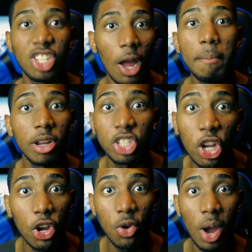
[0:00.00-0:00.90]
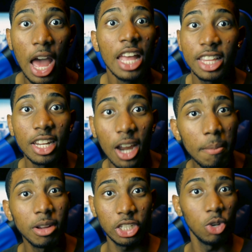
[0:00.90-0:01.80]
the
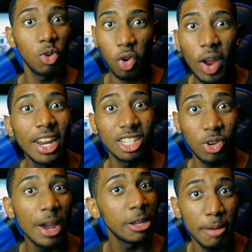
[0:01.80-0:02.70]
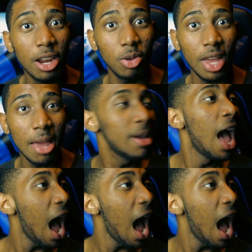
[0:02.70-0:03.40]
#2 greatest Crash Bandicoot game